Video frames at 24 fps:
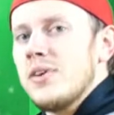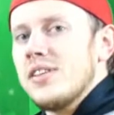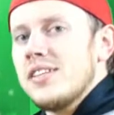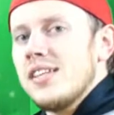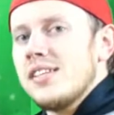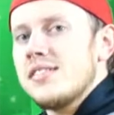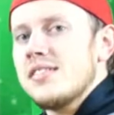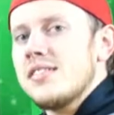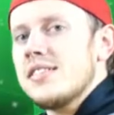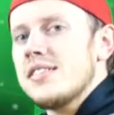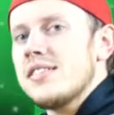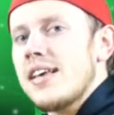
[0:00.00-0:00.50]
but
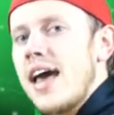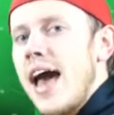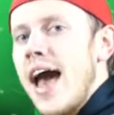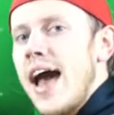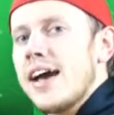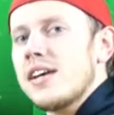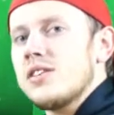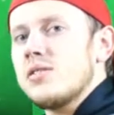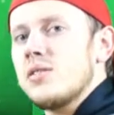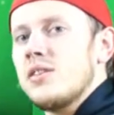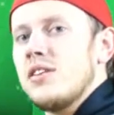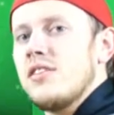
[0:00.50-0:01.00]
this is
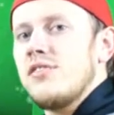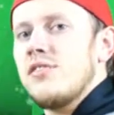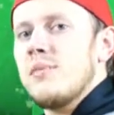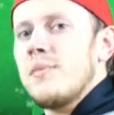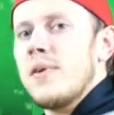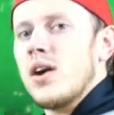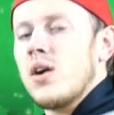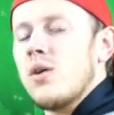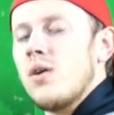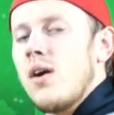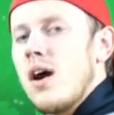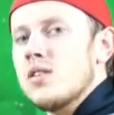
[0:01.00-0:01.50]
actually
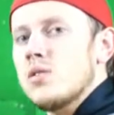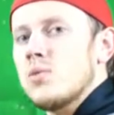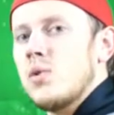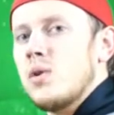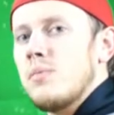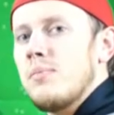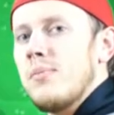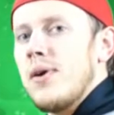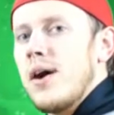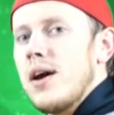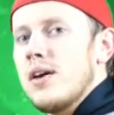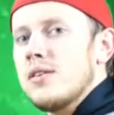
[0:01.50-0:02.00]
from a
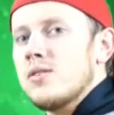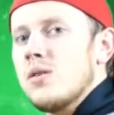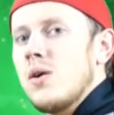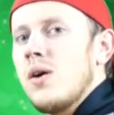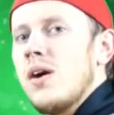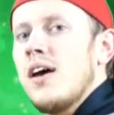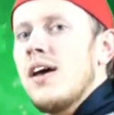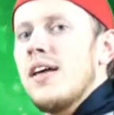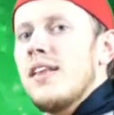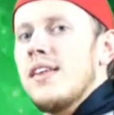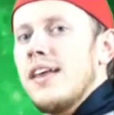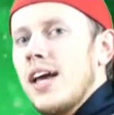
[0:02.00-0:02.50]
crossword puzzle
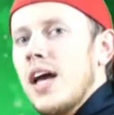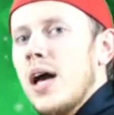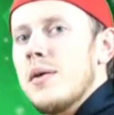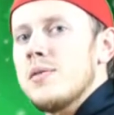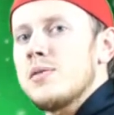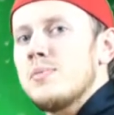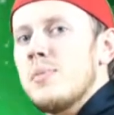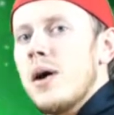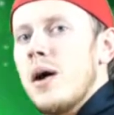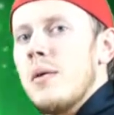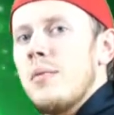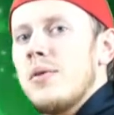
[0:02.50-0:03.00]
that
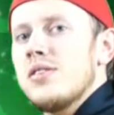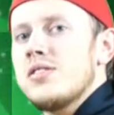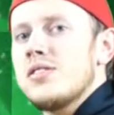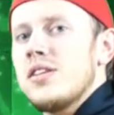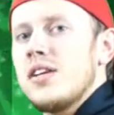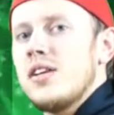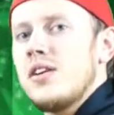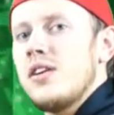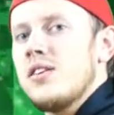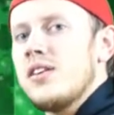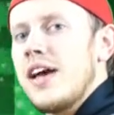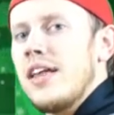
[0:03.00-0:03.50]
comes published
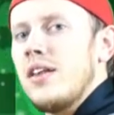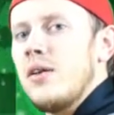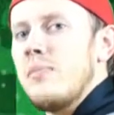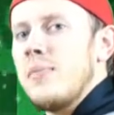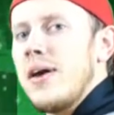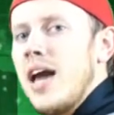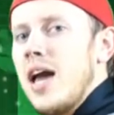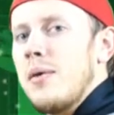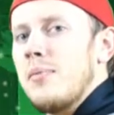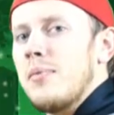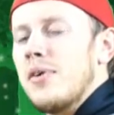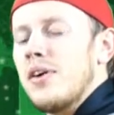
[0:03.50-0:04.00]
in your daily
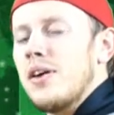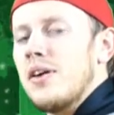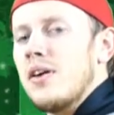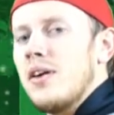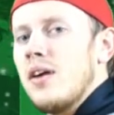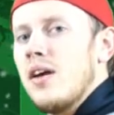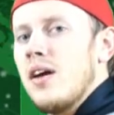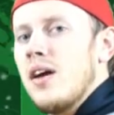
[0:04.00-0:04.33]
paper.